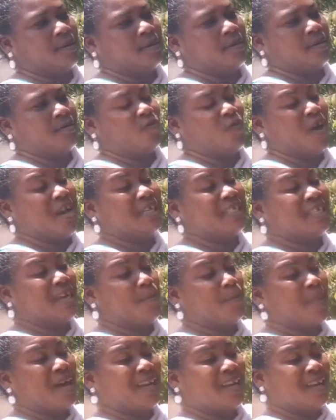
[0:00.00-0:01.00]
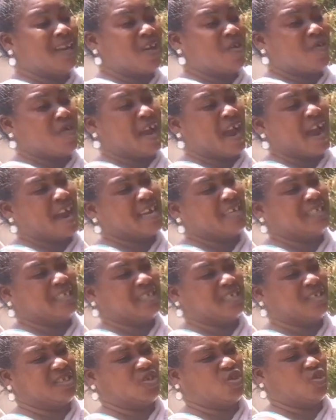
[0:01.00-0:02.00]
When the malaria is
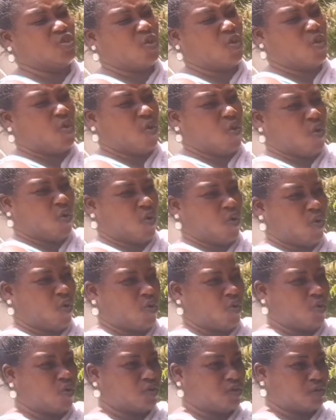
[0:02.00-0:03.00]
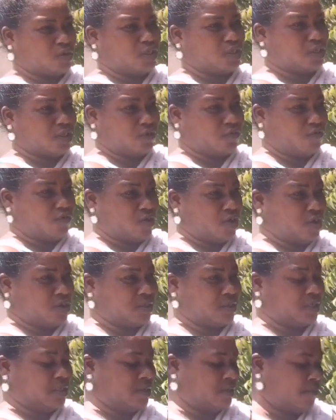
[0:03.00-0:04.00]
so serious,
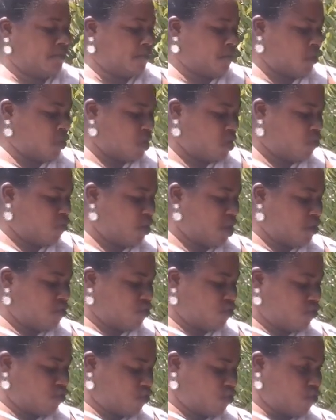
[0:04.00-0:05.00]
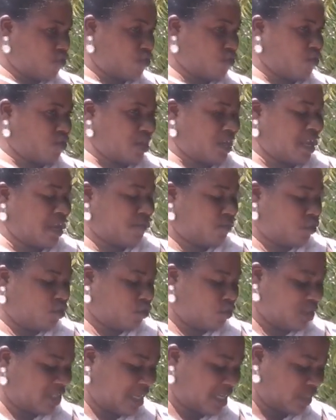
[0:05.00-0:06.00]
when you cook them, you
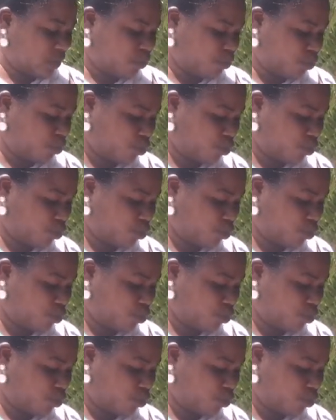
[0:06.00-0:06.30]
just put